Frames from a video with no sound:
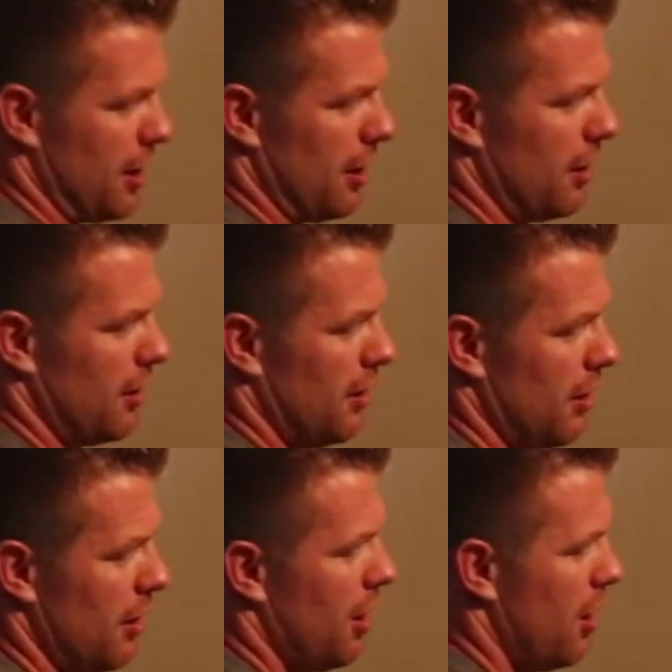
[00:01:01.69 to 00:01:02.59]
are
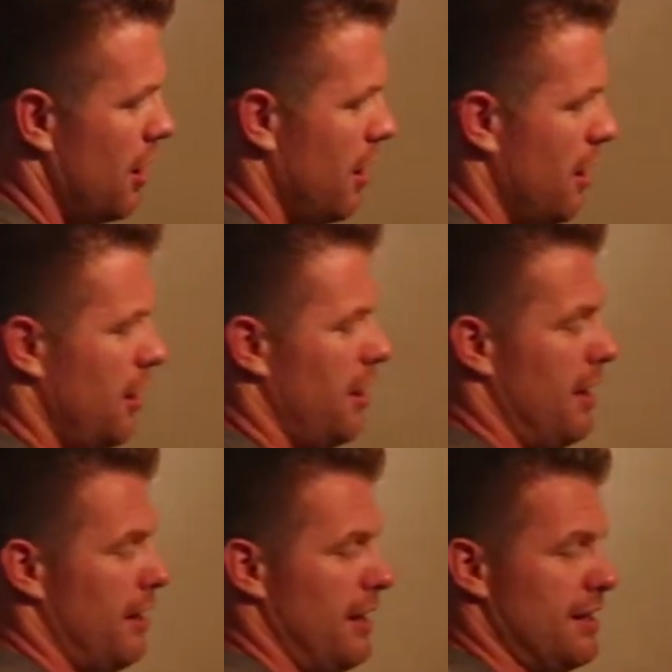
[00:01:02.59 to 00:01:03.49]

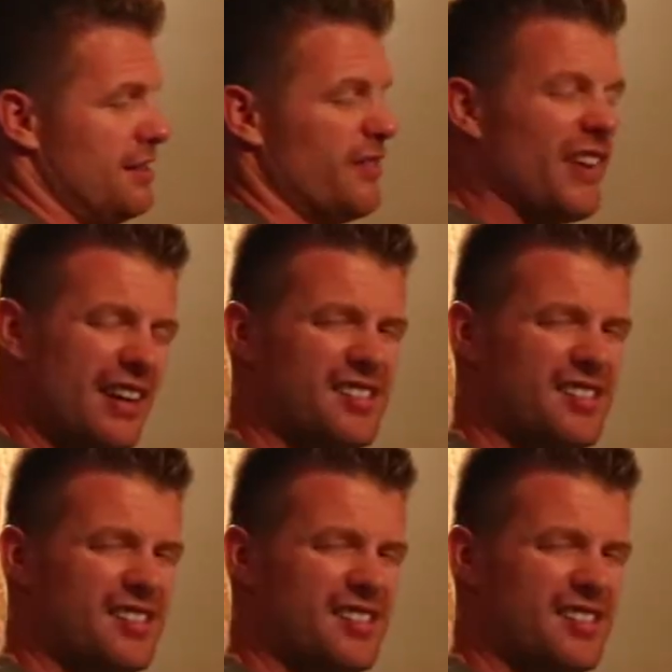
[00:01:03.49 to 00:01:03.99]
is they're very